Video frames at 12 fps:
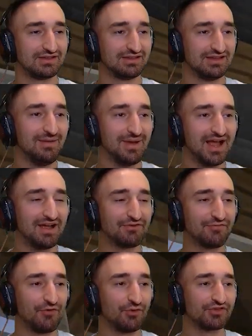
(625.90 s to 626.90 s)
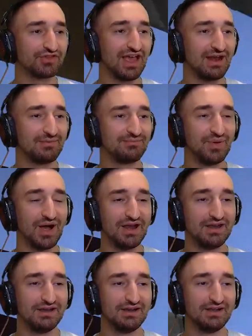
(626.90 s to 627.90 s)
Yep, I have the full set, but
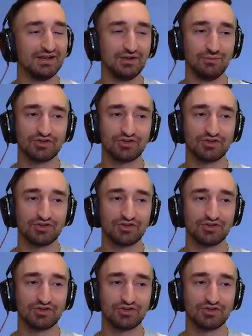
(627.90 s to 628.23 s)
we